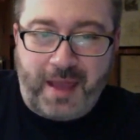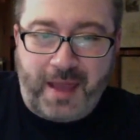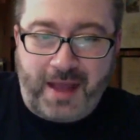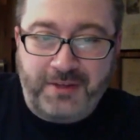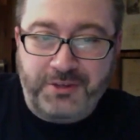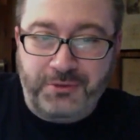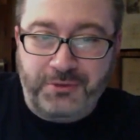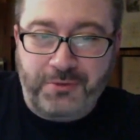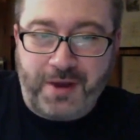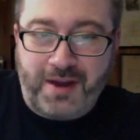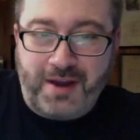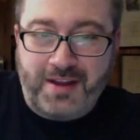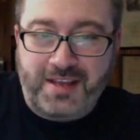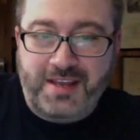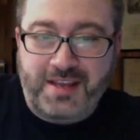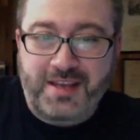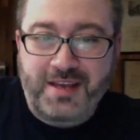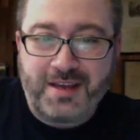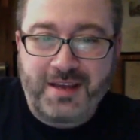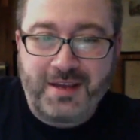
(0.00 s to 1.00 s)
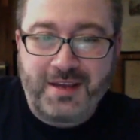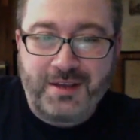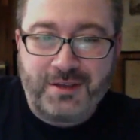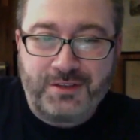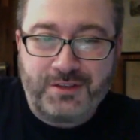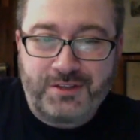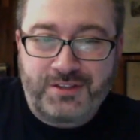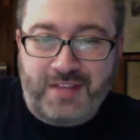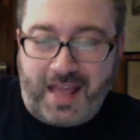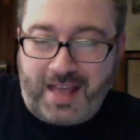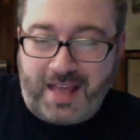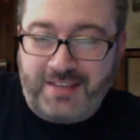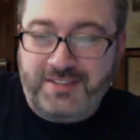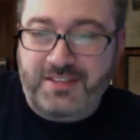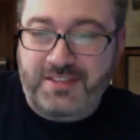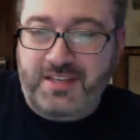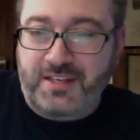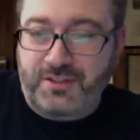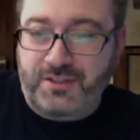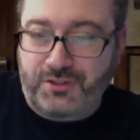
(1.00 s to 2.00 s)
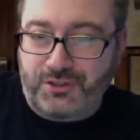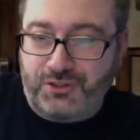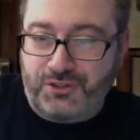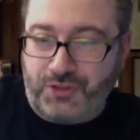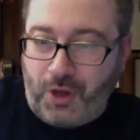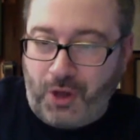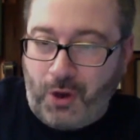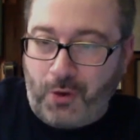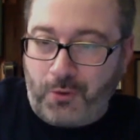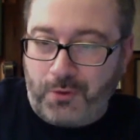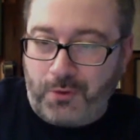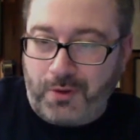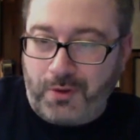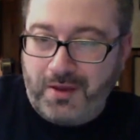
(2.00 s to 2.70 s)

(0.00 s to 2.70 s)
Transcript: Pacioretty, Stastny, and Stone.